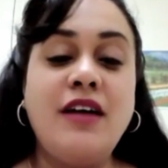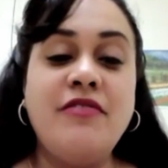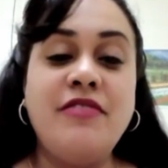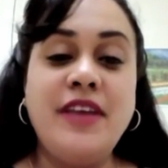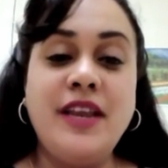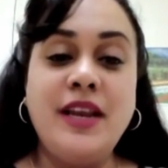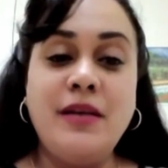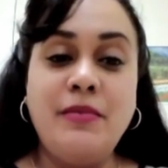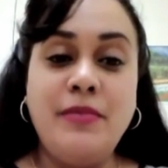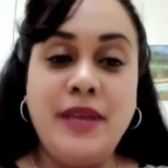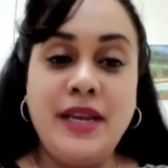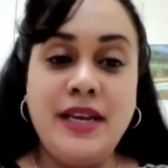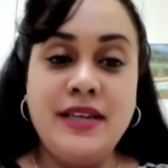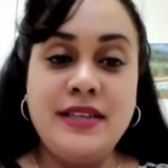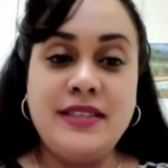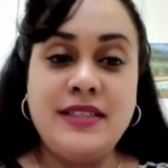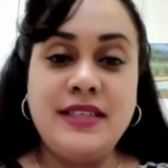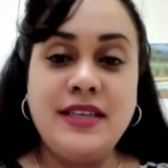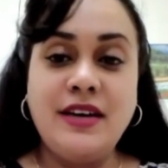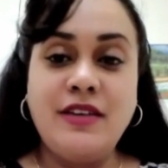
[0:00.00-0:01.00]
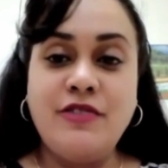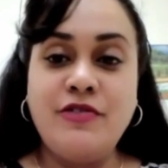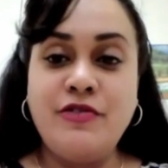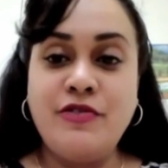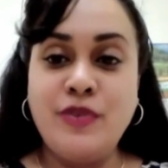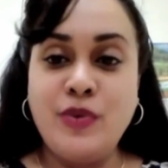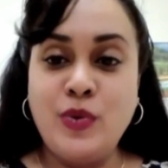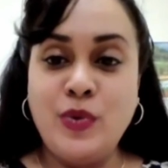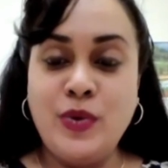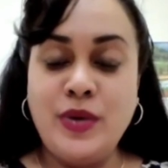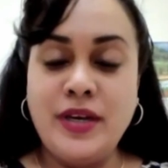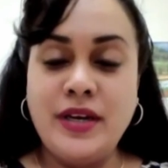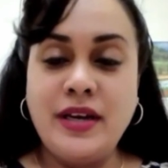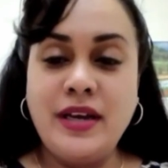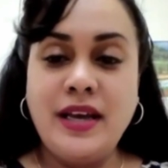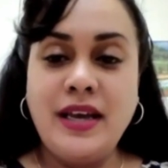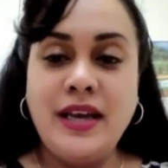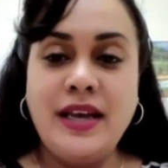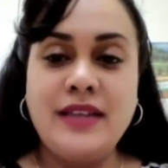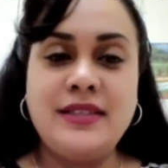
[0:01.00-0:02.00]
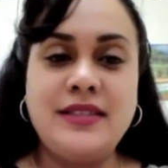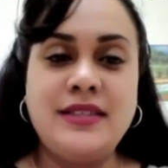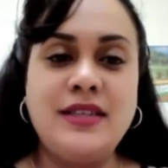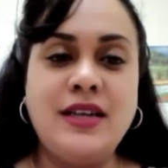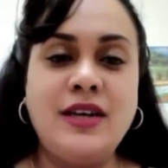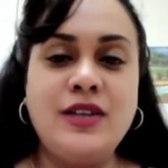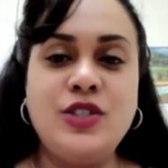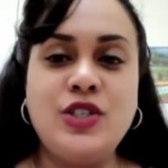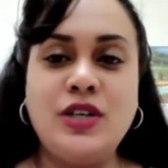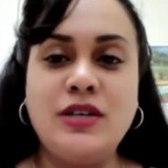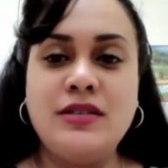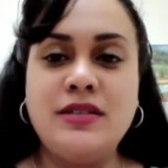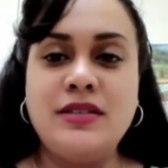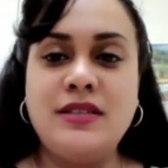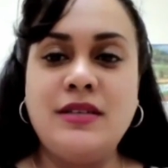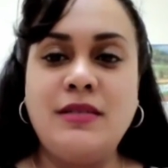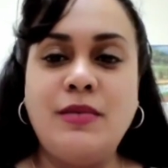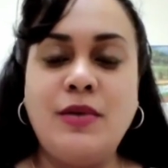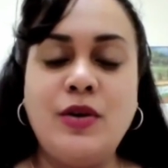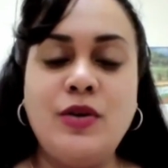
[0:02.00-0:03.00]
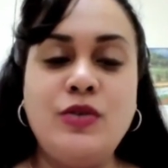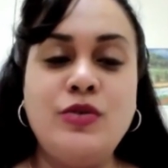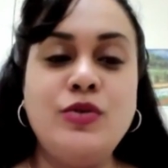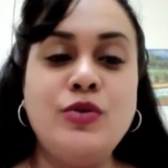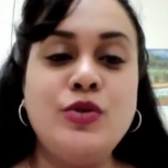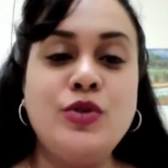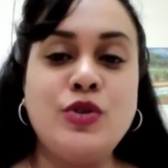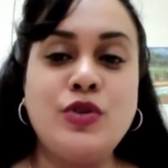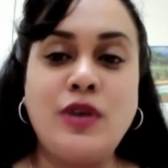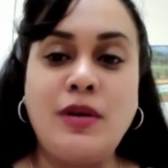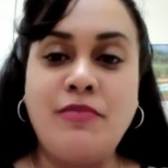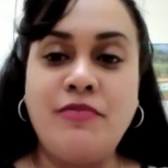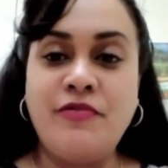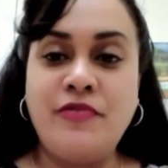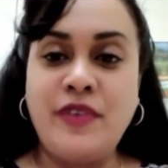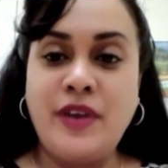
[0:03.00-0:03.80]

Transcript: availability of food. It's not just about root crop